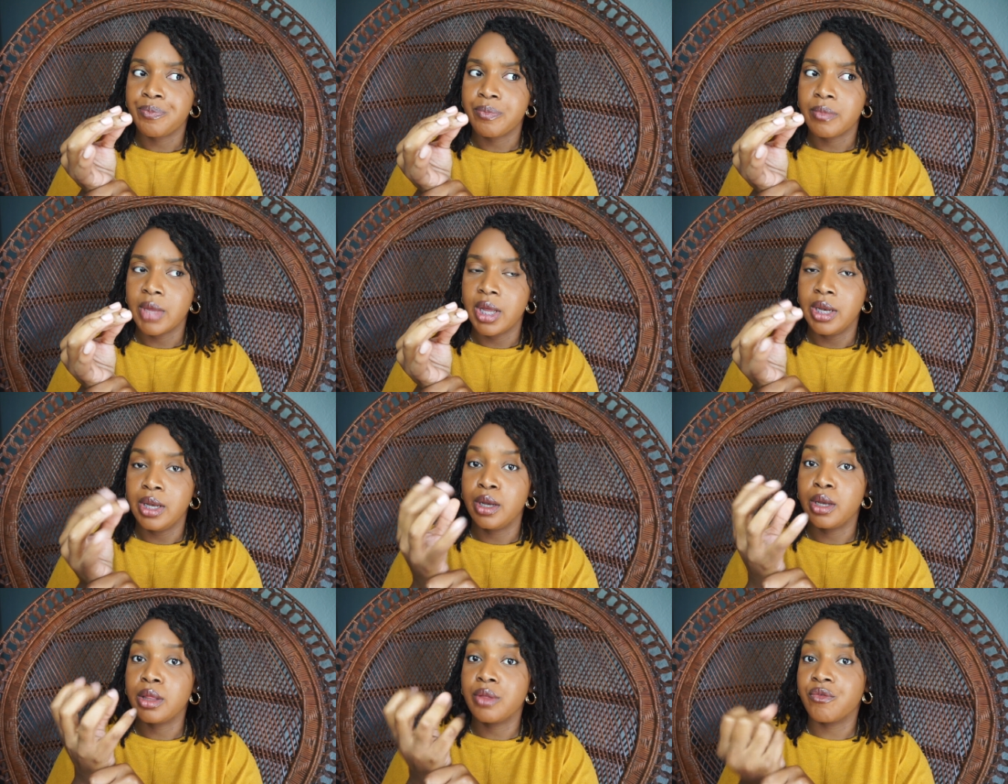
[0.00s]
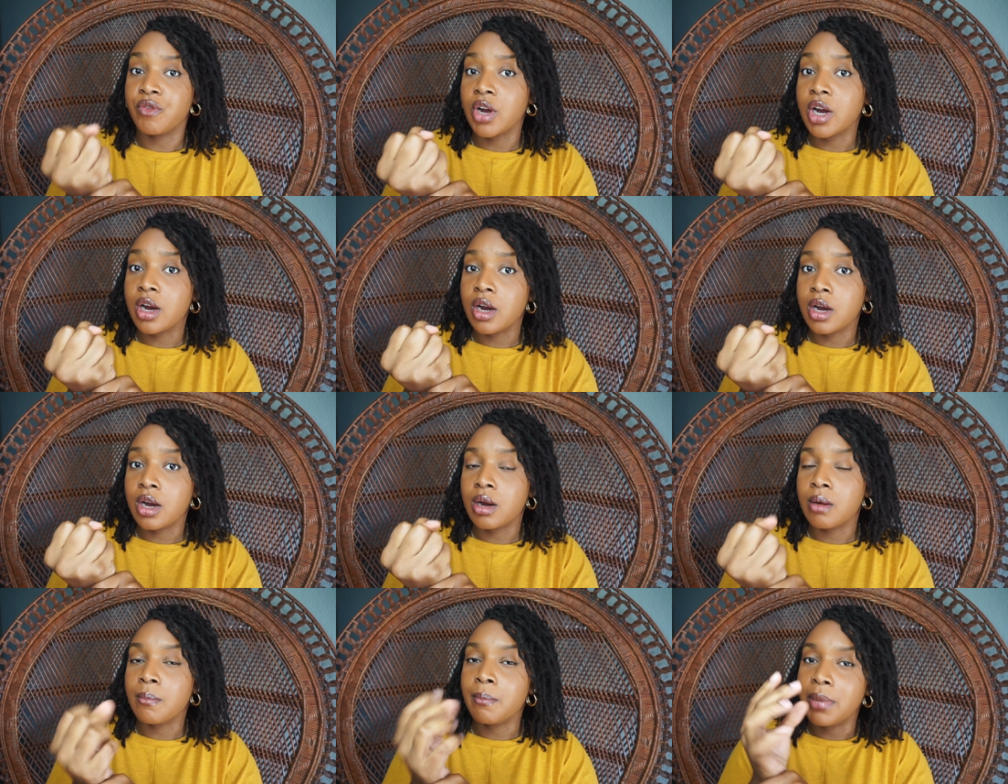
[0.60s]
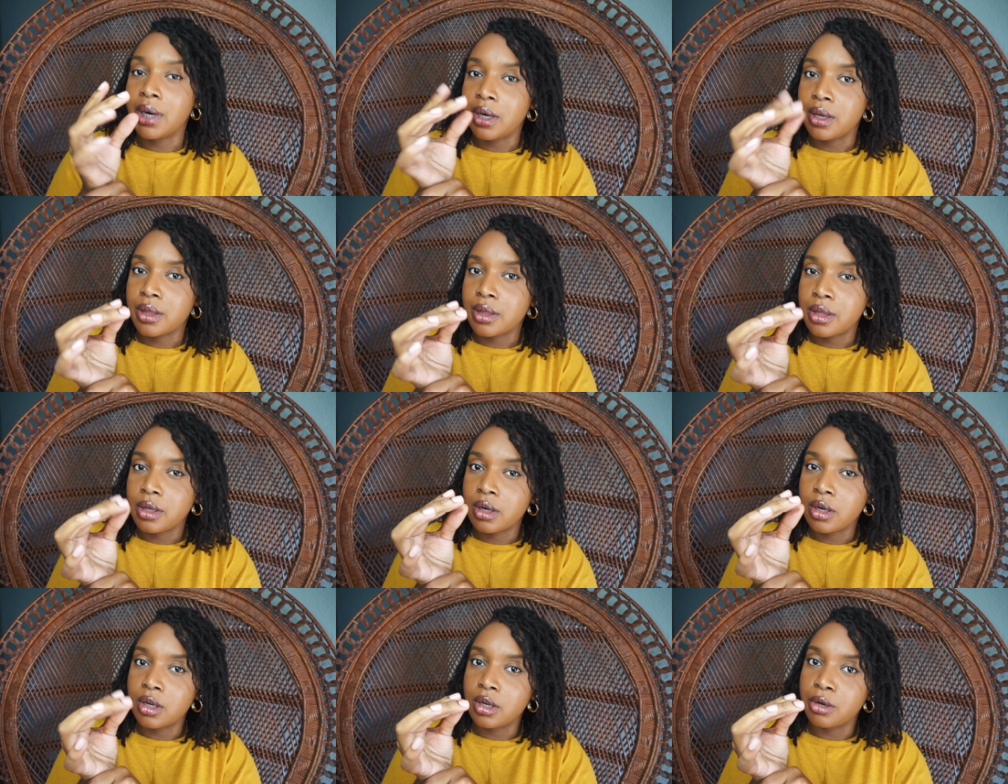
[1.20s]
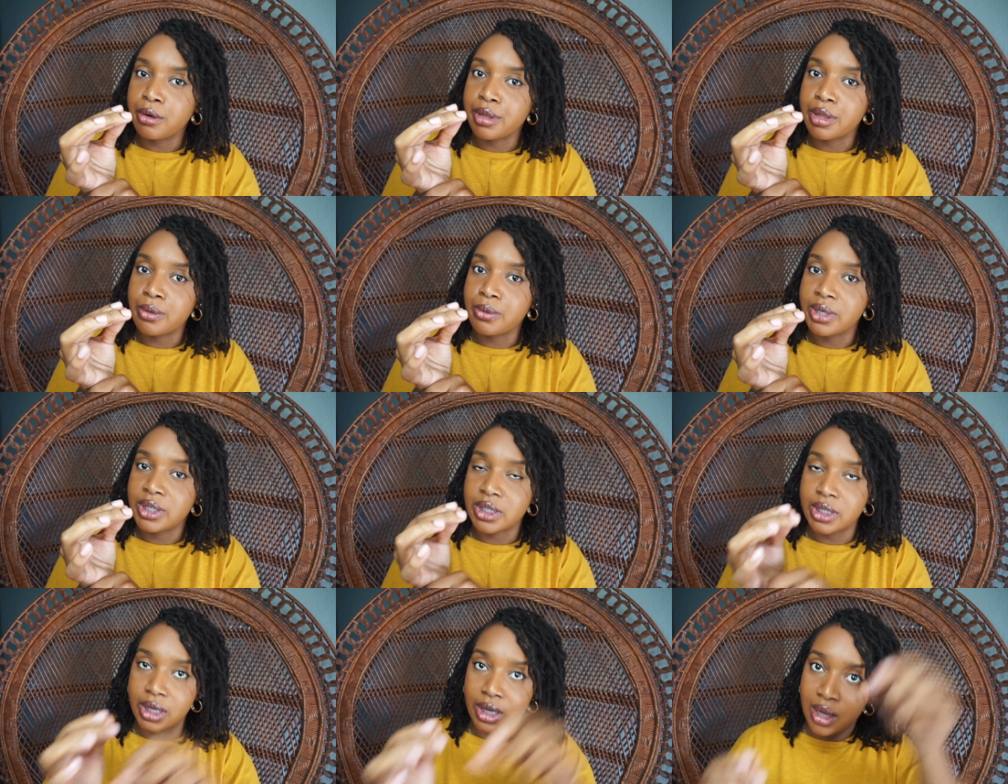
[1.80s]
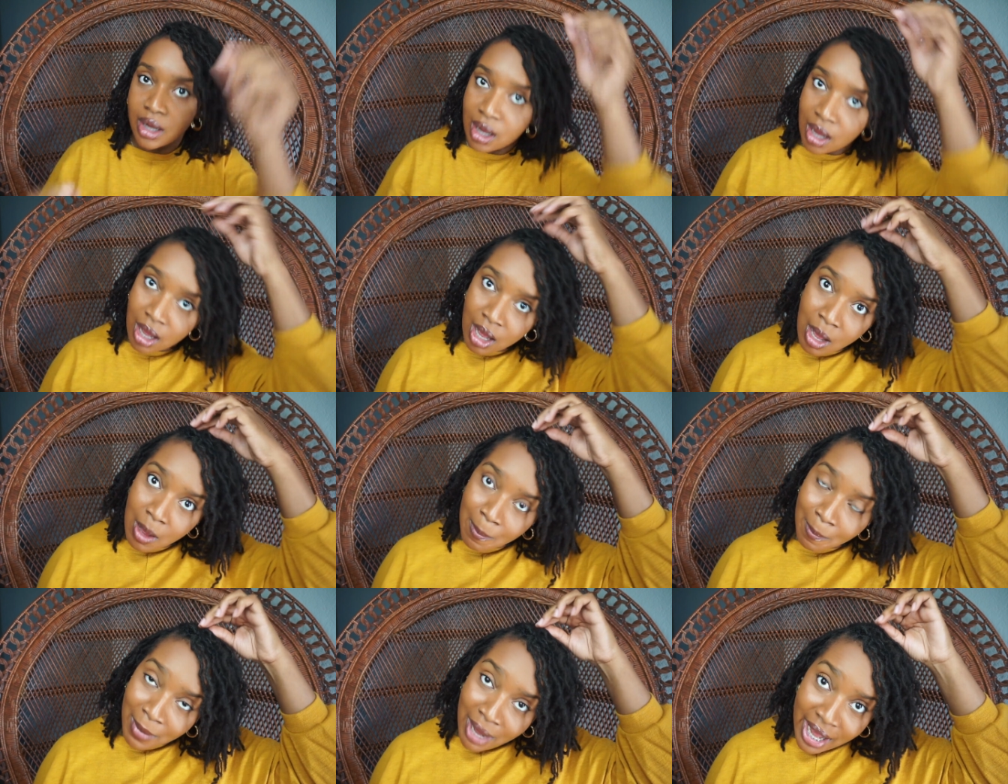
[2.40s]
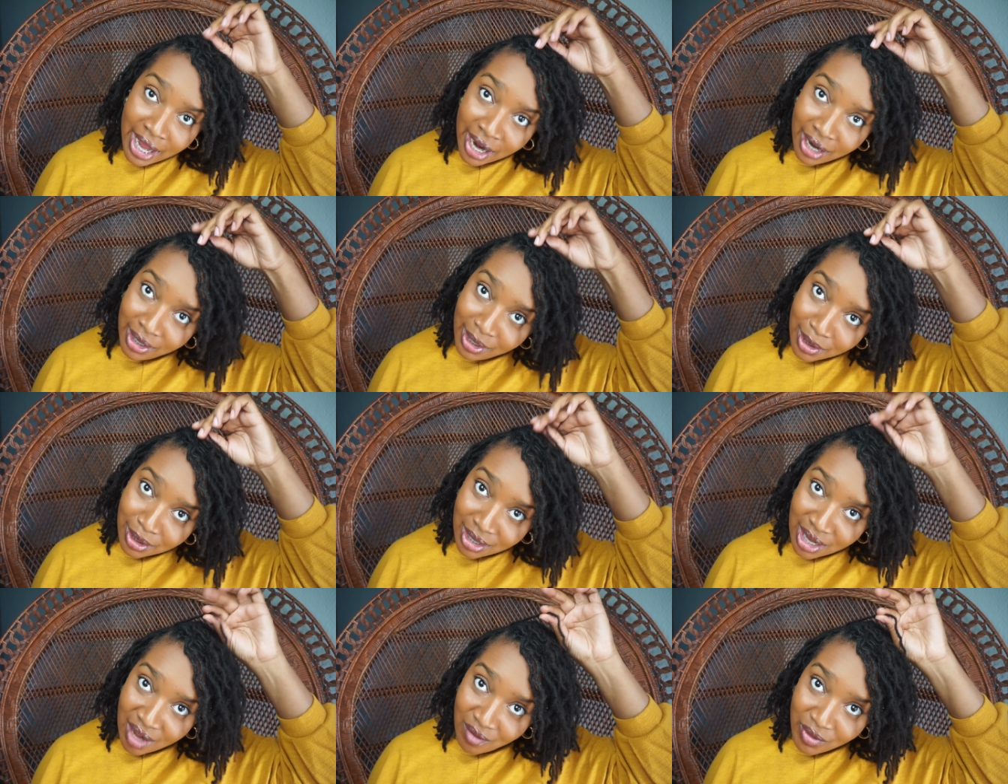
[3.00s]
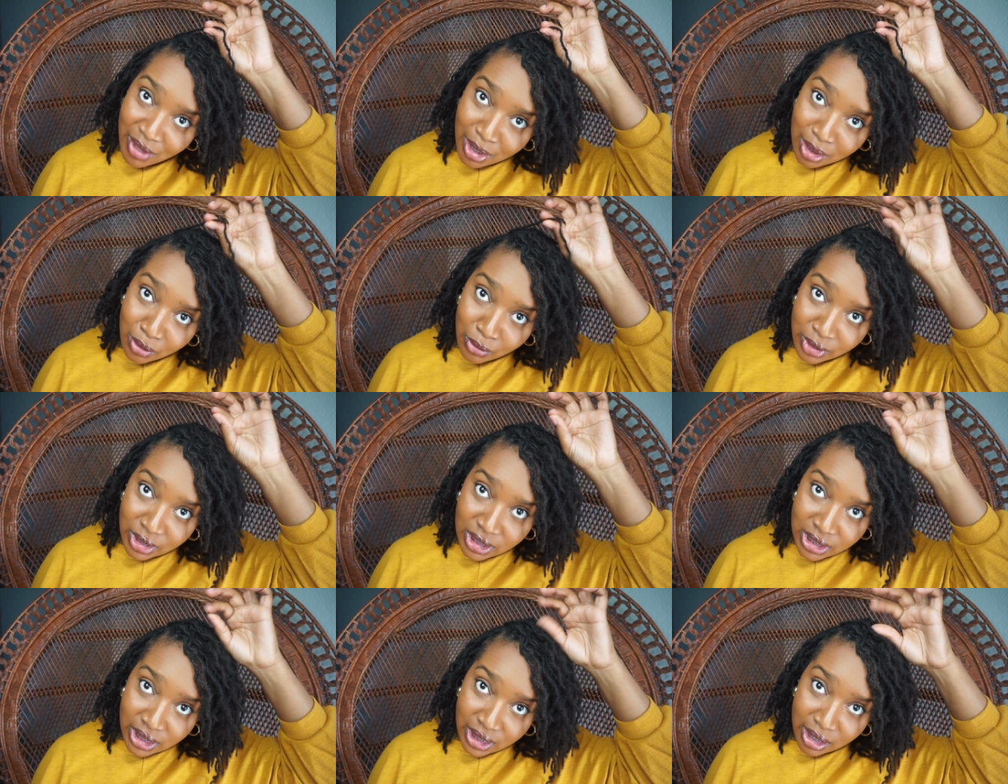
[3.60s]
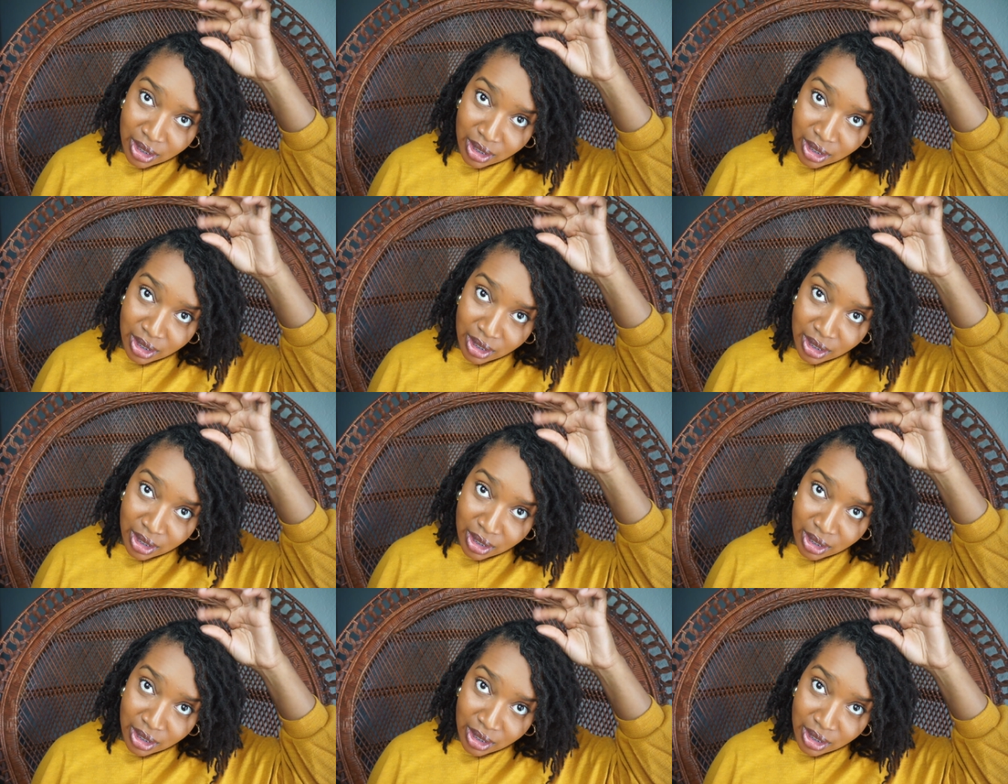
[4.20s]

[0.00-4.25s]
and it's firm, but it's still a little squishy. My hair doesn't have that squishy.